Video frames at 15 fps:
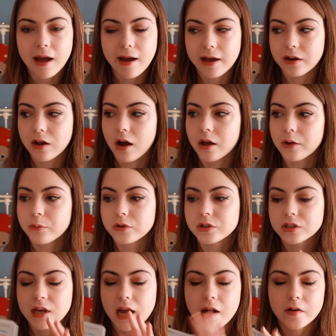and I
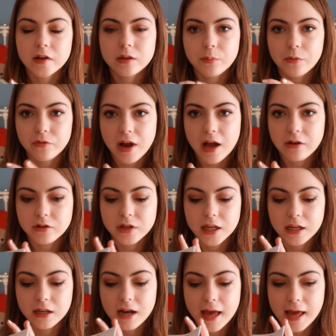would carry them around
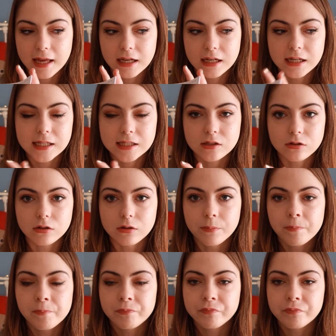in a little